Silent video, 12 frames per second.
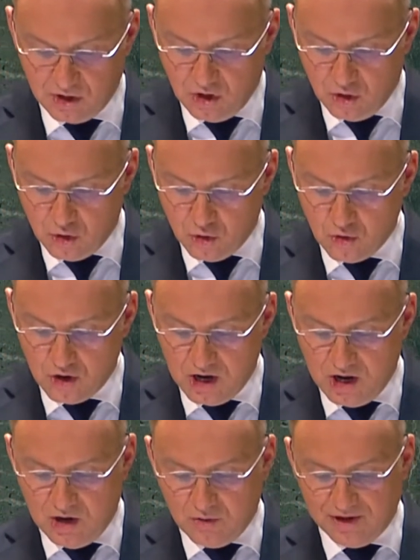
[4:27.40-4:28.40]

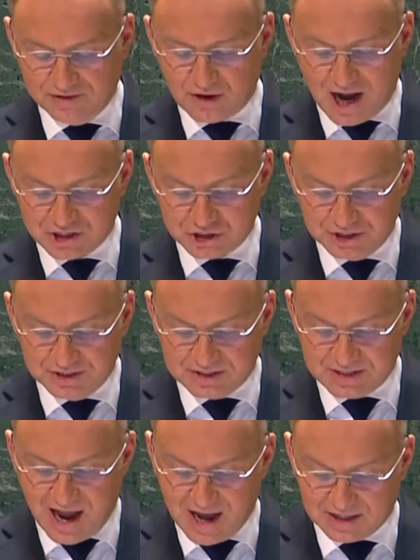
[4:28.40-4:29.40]
who, when Russian
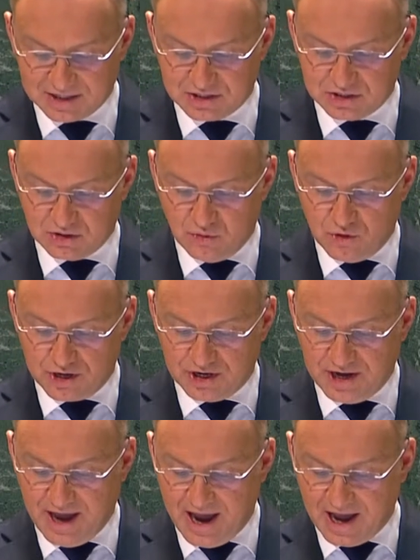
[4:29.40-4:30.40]
tanks were
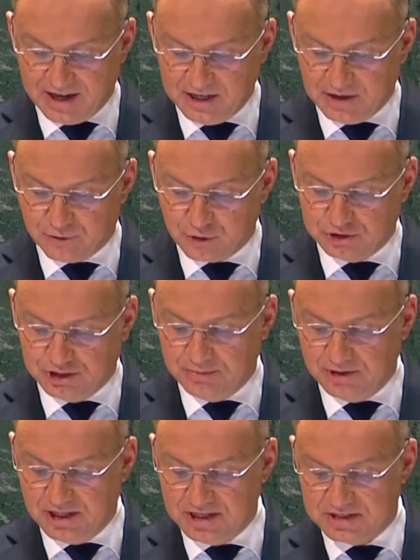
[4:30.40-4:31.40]
heading for
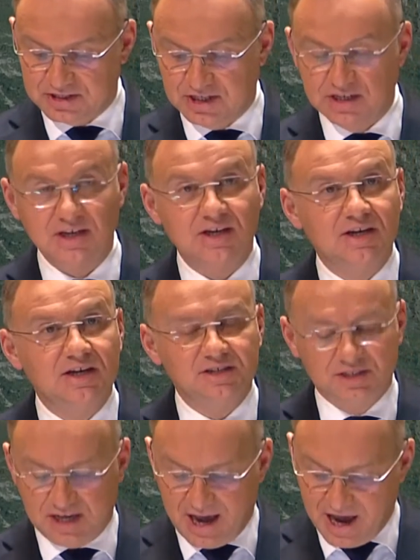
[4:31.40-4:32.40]
Tbilisi,
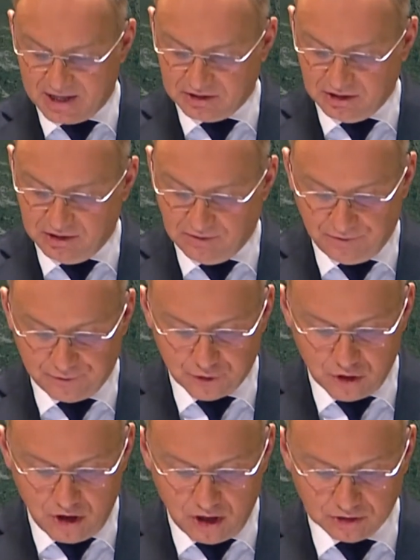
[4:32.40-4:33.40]
sat in
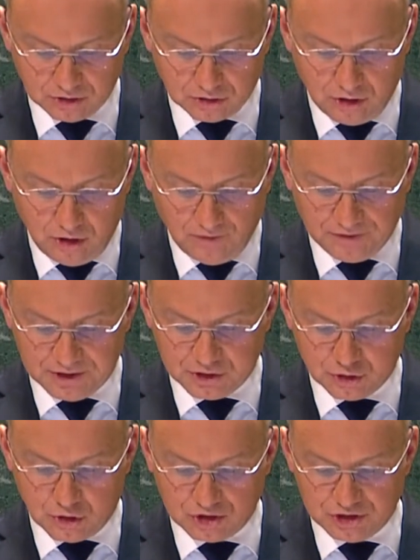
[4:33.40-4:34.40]
front of the
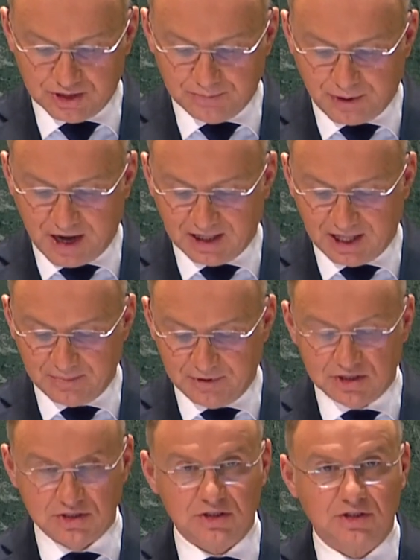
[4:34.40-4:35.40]
Georgian
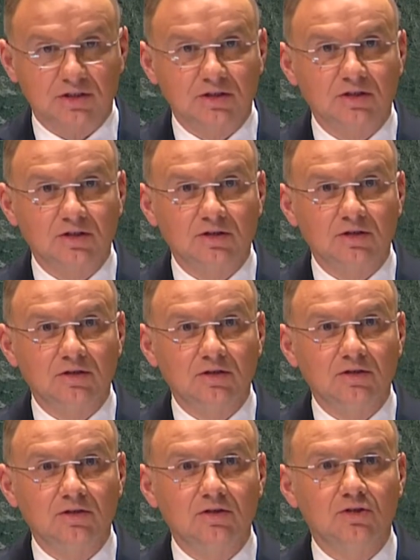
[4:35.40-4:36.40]
parliament.
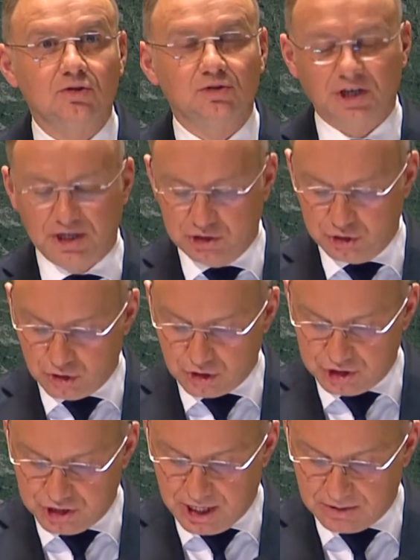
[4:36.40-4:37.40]
Today
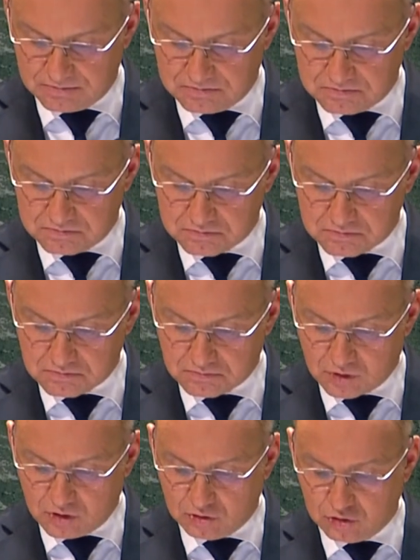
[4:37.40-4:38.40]
Georgia,
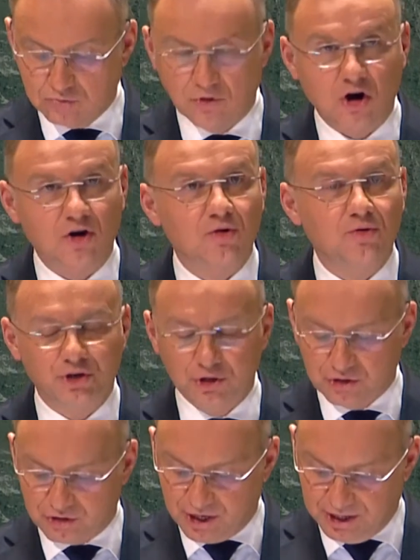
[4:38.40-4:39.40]
tomorrow
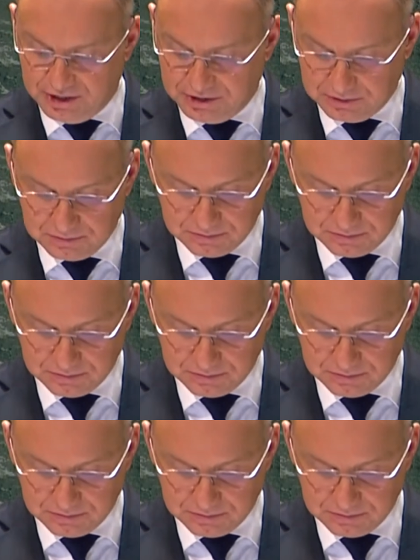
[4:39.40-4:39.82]
Ukraine,